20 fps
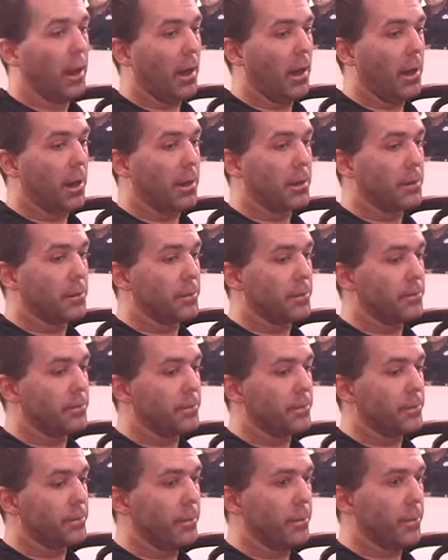
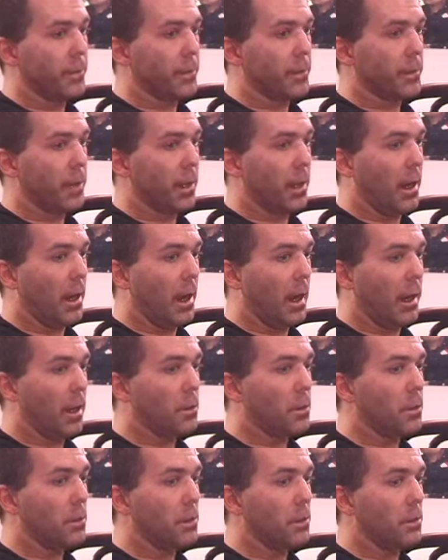I
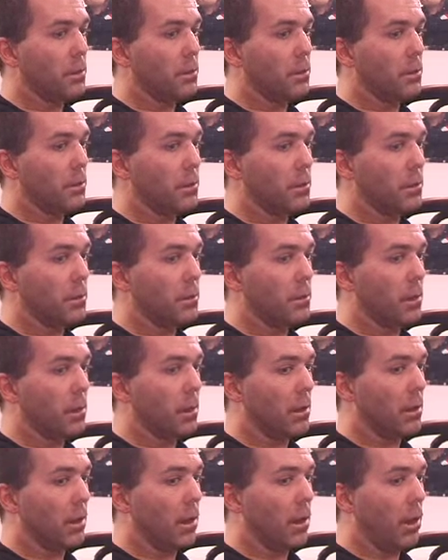will
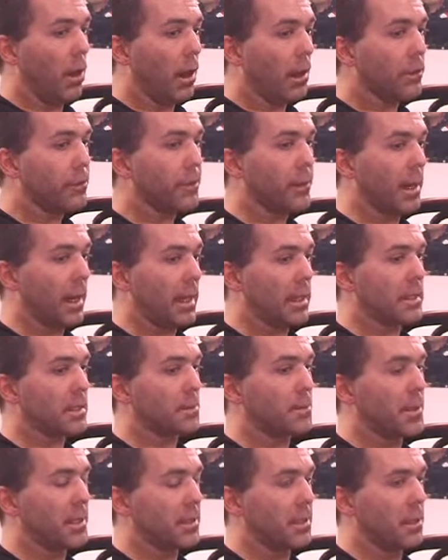often
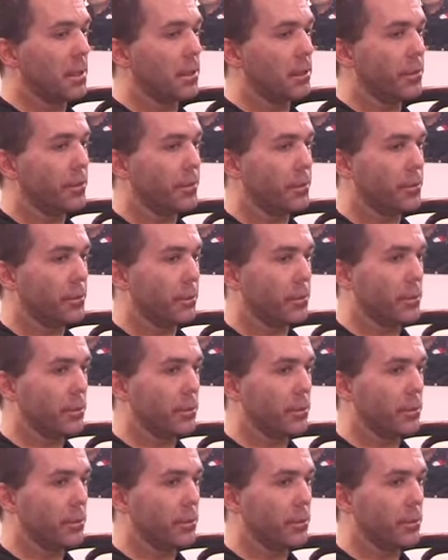ask myself,